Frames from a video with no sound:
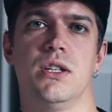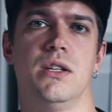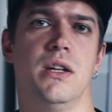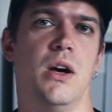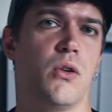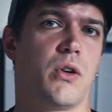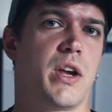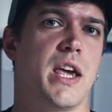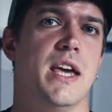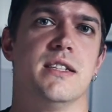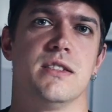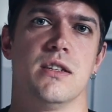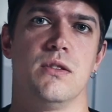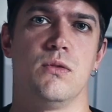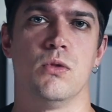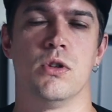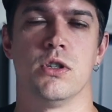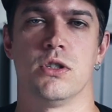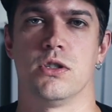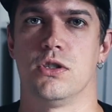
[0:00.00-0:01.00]
In our case, it
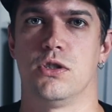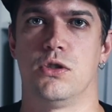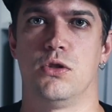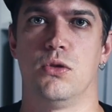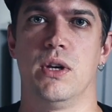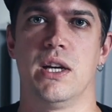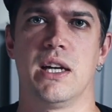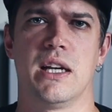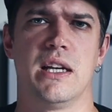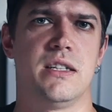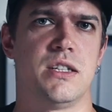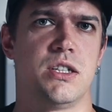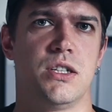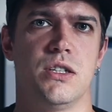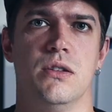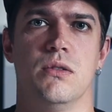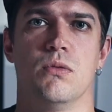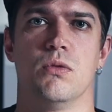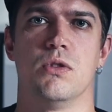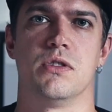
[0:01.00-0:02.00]
was to English.
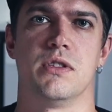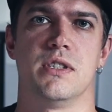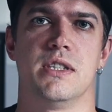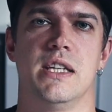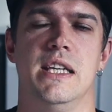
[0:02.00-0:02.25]
It was